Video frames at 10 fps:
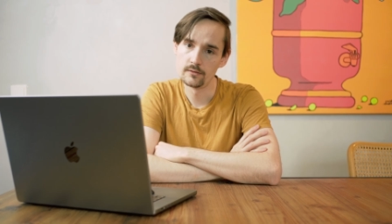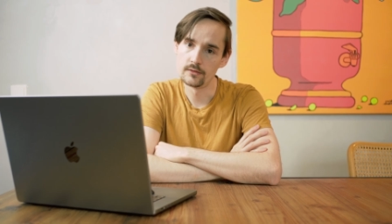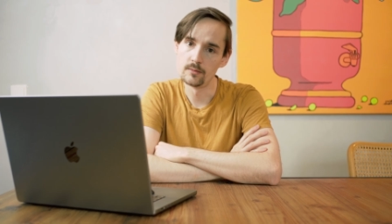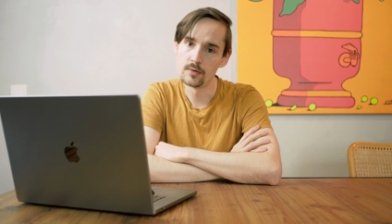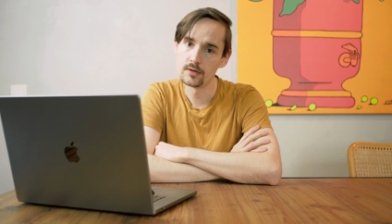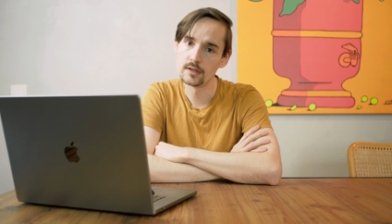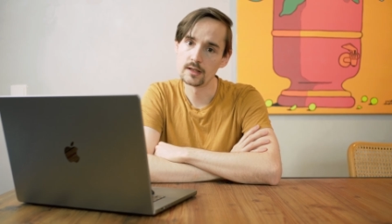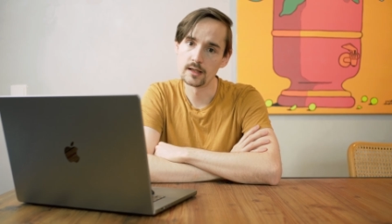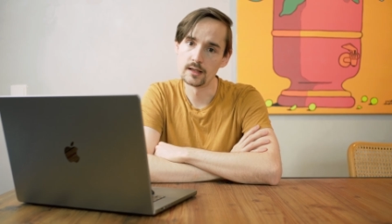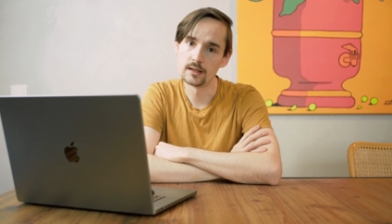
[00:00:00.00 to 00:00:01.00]
If you burn the
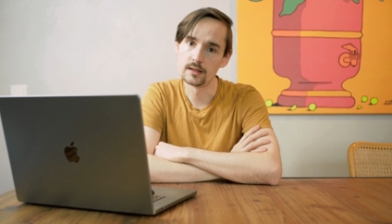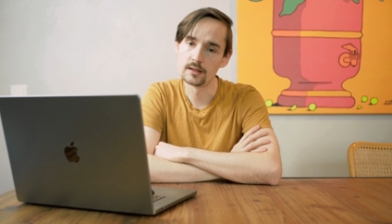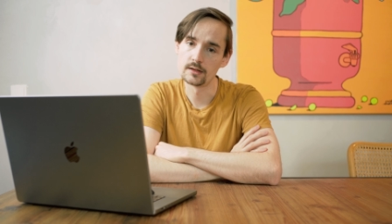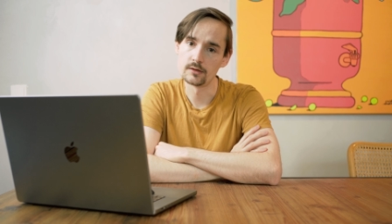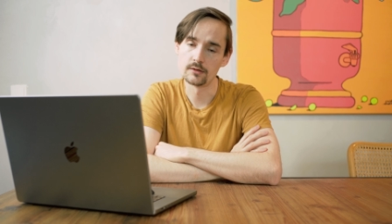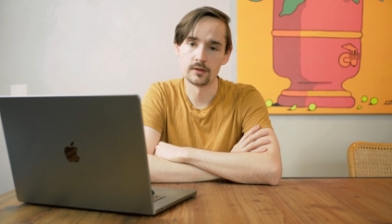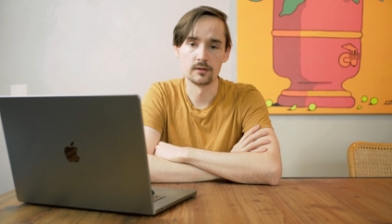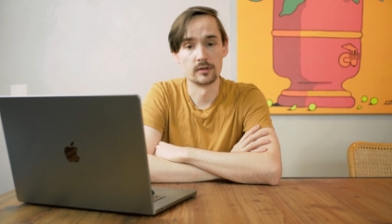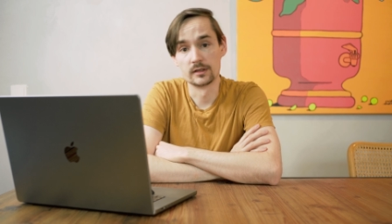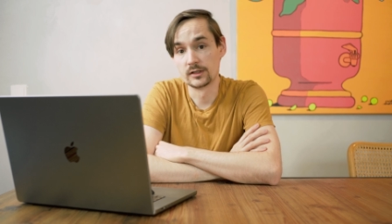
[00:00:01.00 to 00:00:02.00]
cake or you
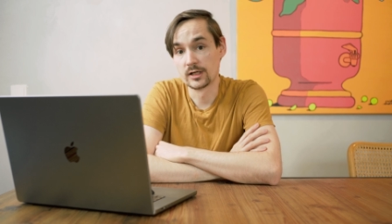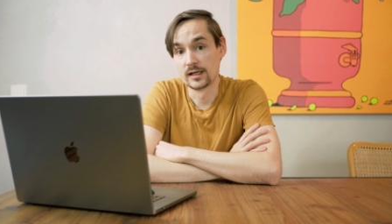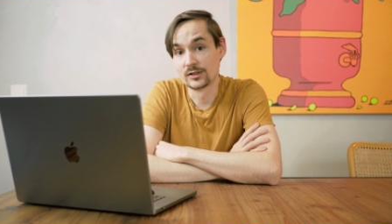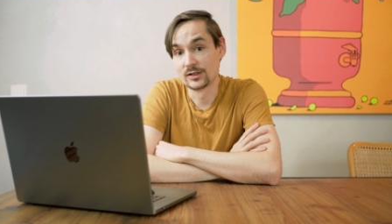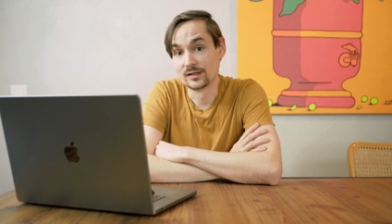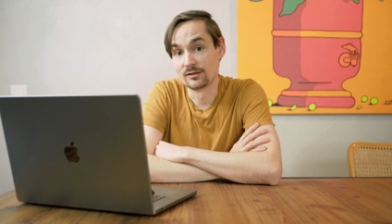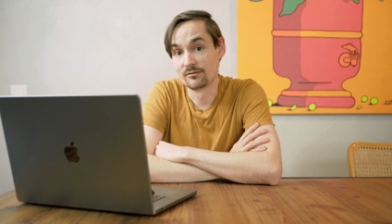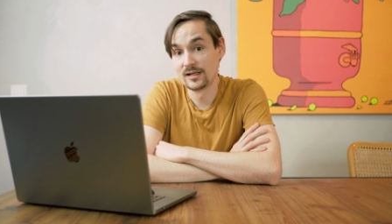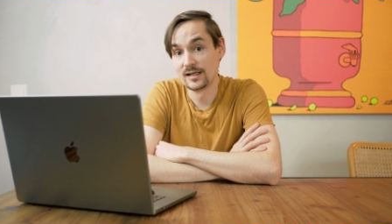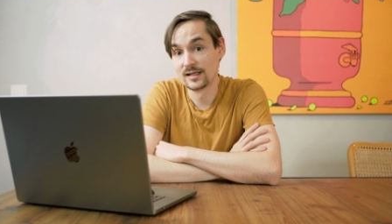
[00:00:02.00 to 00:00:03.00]
want to change the
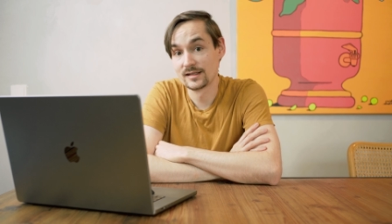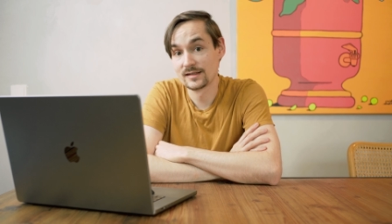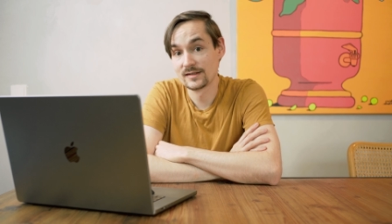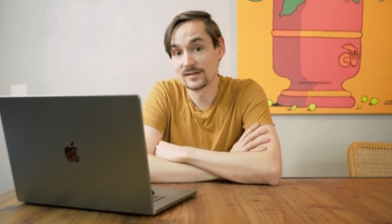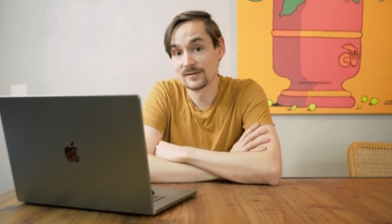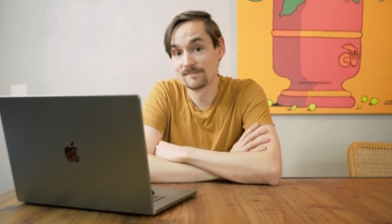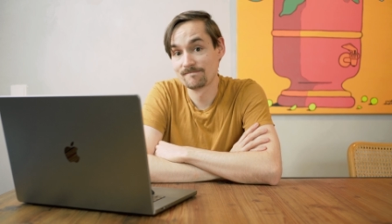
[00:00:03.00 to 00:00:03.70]
ingredients,